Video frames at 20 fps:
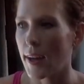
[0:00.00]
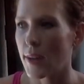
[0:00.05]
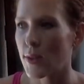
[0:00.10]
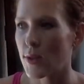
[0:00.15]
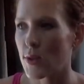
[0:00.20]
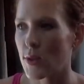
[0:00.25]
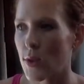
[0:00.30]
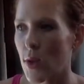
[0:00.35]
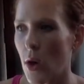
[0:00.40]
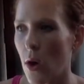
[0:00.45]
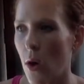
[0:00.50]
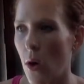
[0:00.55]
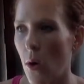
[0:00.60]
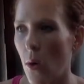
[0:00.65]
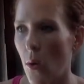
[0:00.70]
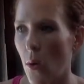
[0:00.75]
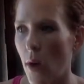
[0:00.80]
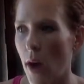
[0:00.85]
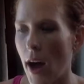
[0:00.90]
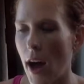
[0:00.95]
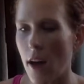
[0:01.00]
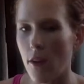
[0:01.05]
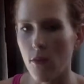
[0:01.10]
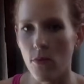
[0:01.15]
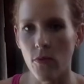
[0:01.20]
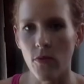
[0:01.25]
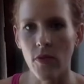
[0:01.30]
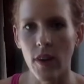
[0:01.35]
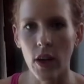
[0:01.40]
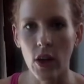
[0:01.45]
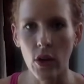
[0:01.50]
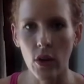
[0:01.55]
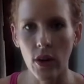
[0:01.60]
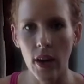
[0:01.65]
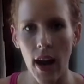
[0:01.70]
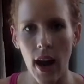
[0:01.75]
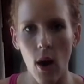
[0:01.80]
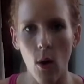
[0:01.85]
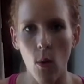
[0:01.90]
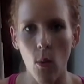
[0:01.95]
So I've figured
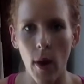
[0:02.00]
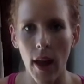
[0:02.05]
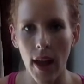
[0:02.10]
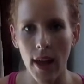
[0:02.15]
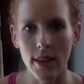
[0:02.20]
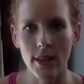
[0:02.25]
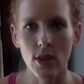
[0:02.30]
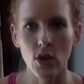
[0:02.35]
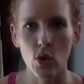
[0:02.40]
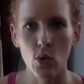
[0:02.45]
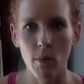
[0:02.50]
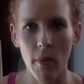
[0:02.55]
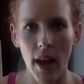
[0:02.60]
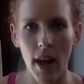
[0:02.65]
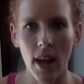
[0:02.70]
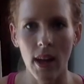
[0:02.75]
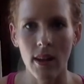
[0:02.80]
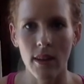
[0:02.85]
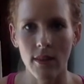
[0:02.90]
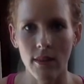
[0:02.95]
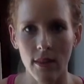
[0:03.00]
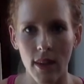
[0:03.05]
out ways to make